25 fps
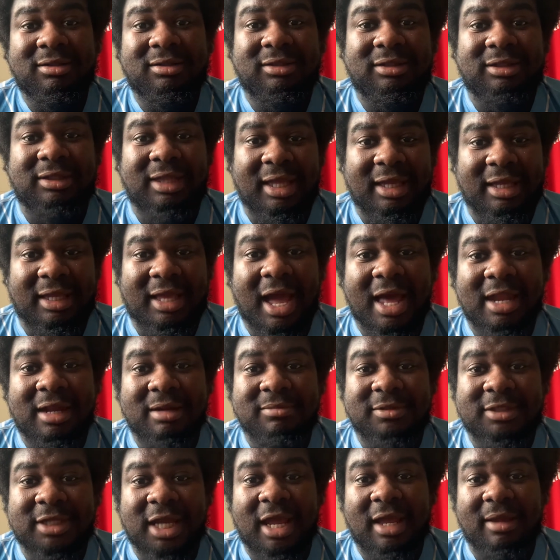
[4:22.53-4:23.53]
than
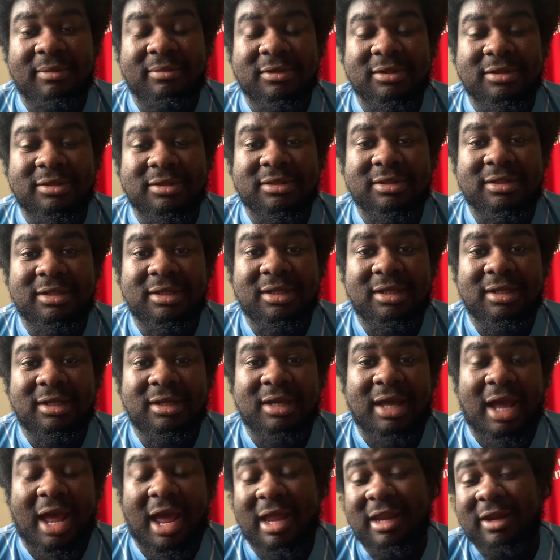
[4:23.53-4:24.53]
Callum Chambers,
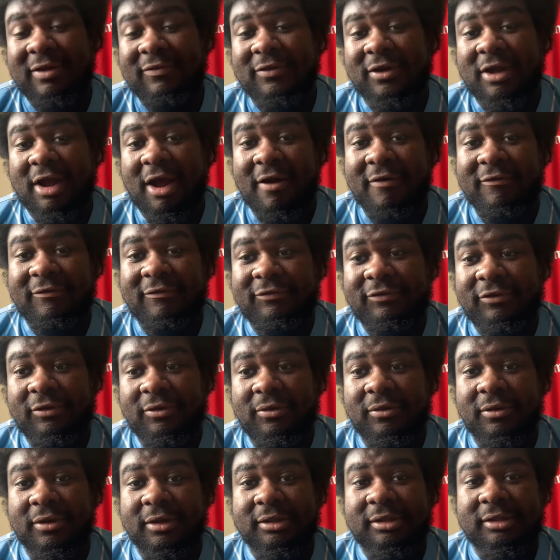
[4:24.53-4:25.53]
and even going
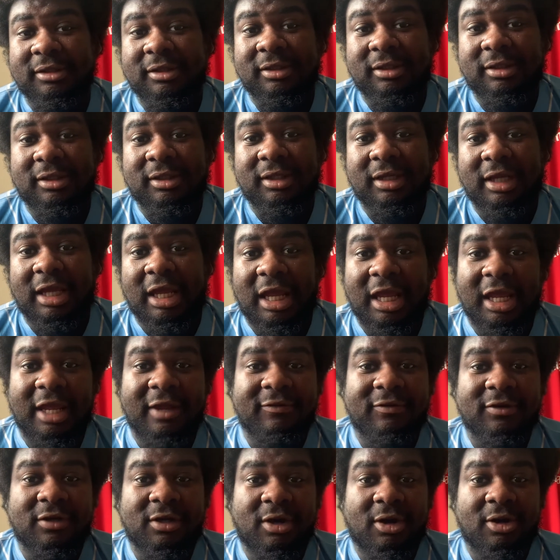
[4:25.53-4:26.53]
forward,
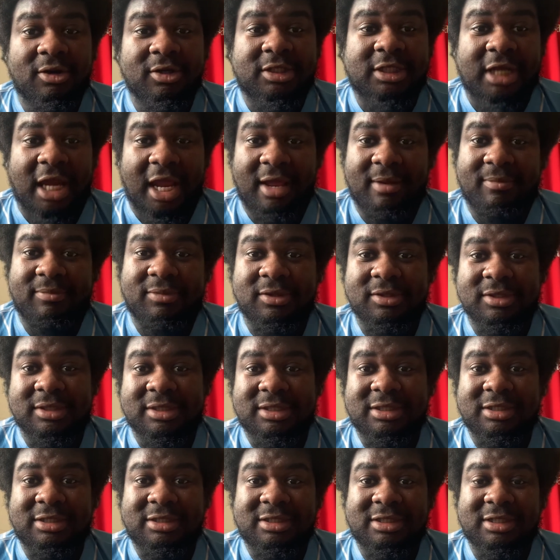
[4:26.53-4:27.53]
even though Chambers
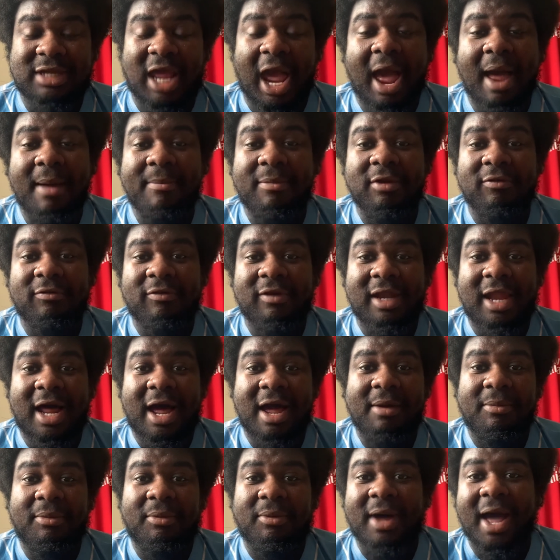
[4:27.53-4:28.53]
can be
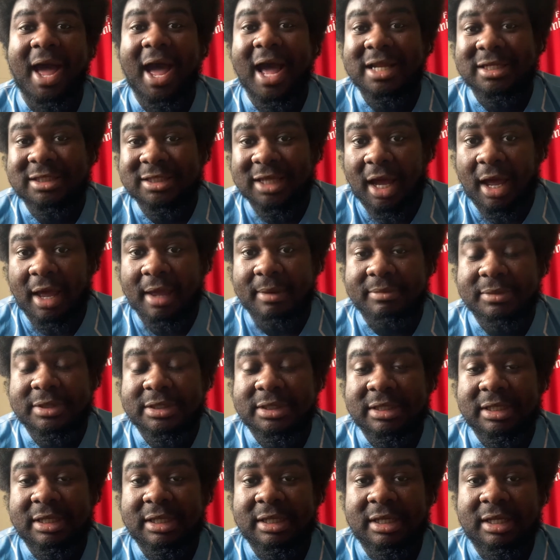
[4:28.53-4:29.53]
reliable at times.
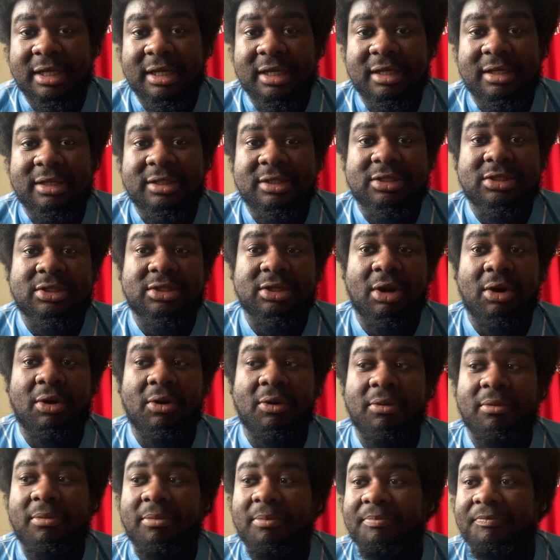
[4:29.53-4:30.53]

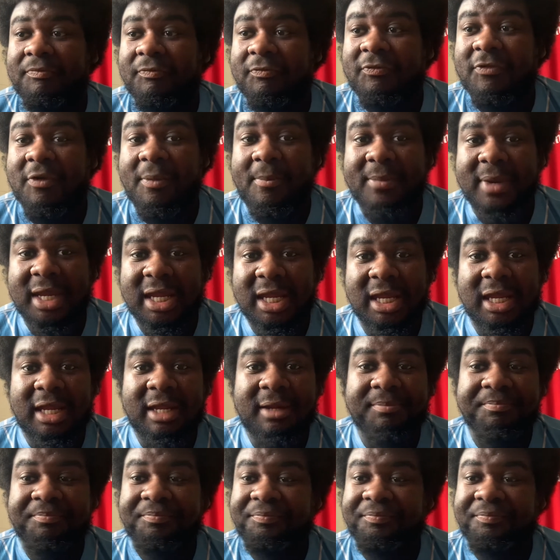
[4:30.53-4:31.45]
So for me,